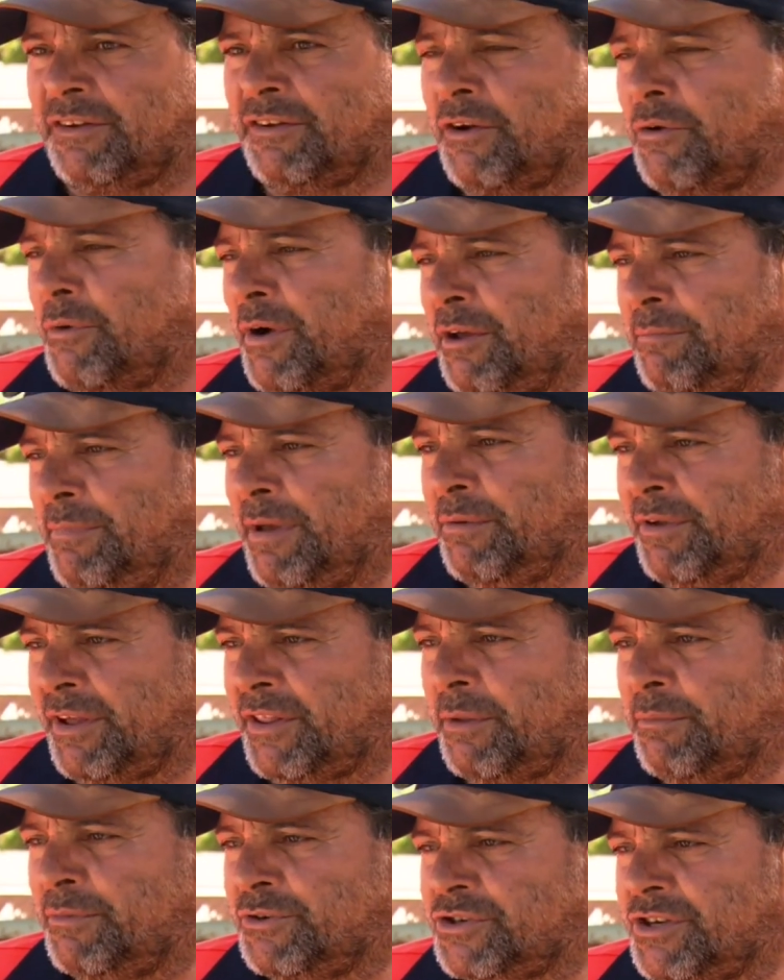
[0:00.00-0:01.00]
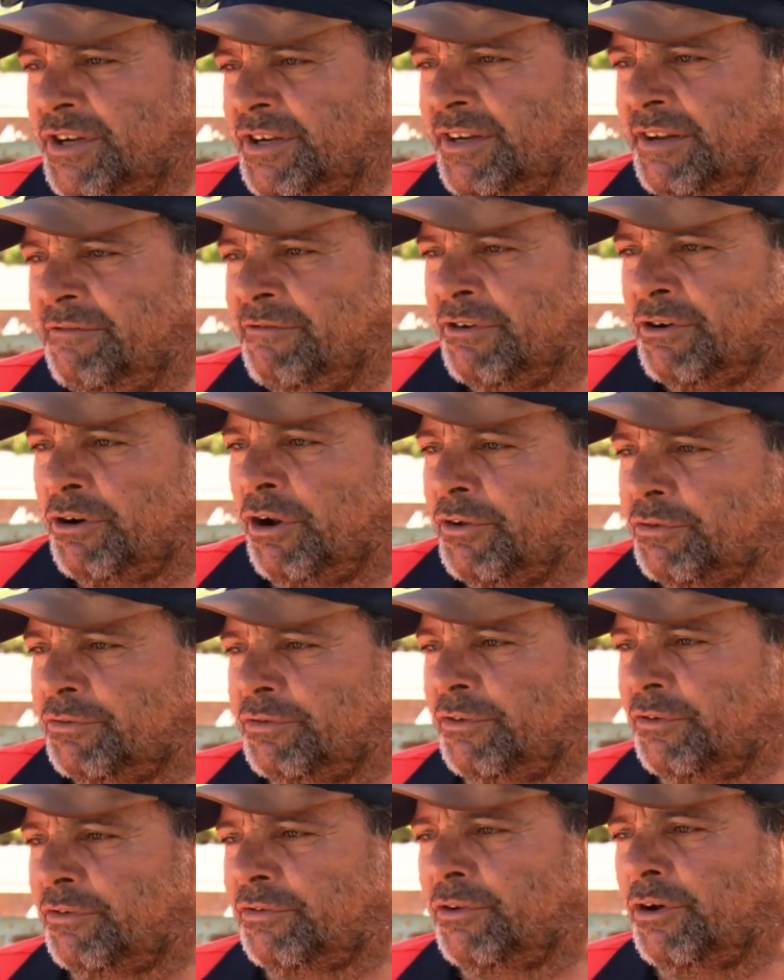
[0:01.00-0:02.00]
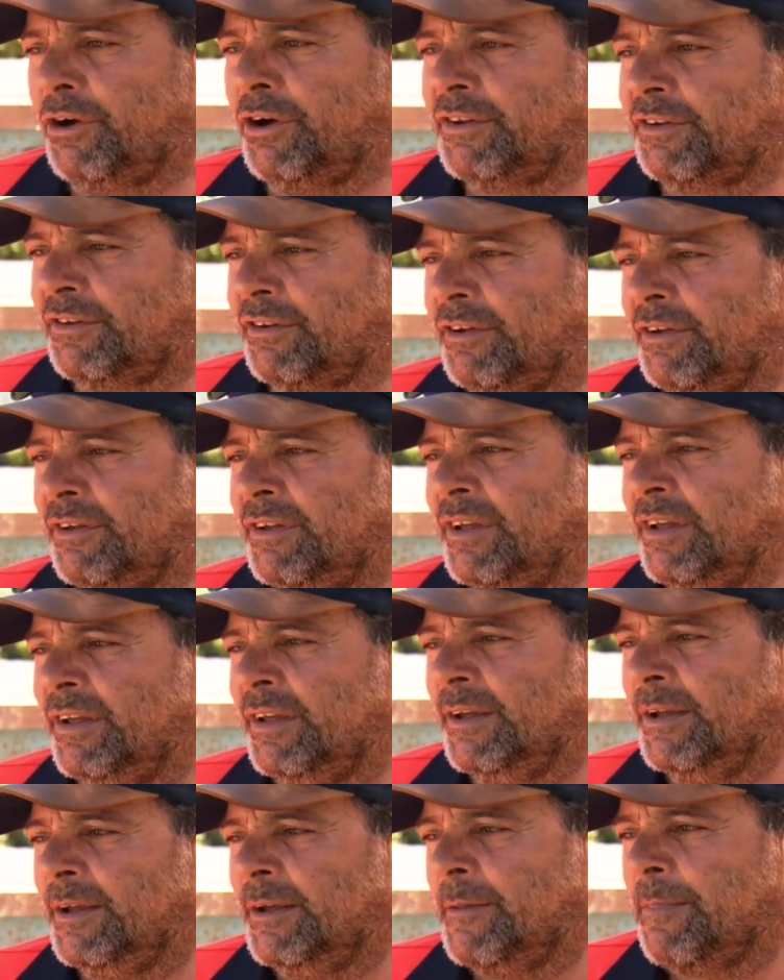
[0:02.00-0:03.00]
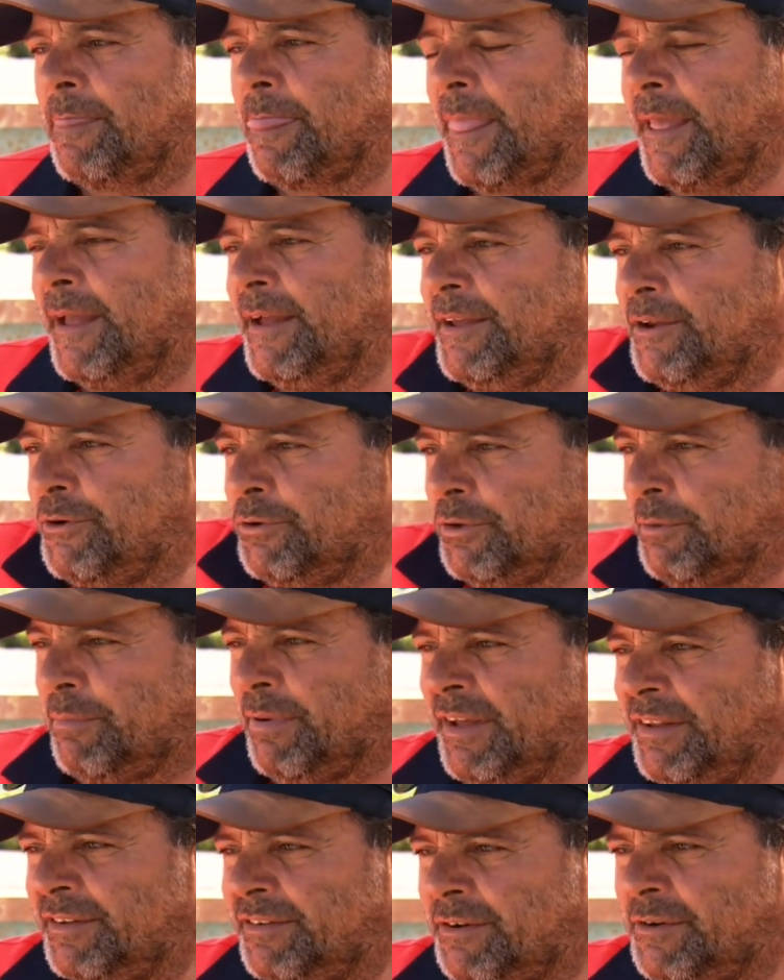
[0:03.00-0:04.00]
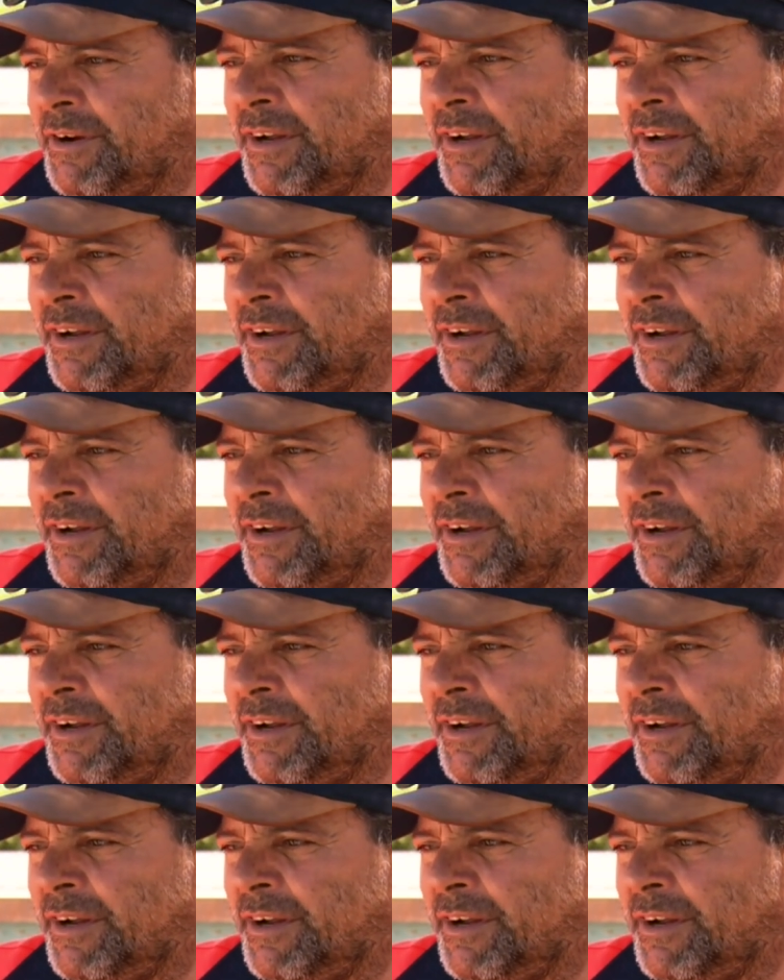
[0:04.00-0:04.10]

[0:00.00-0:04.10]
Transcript: there's no way to be able to get the machine even close to the site, so it all depends, I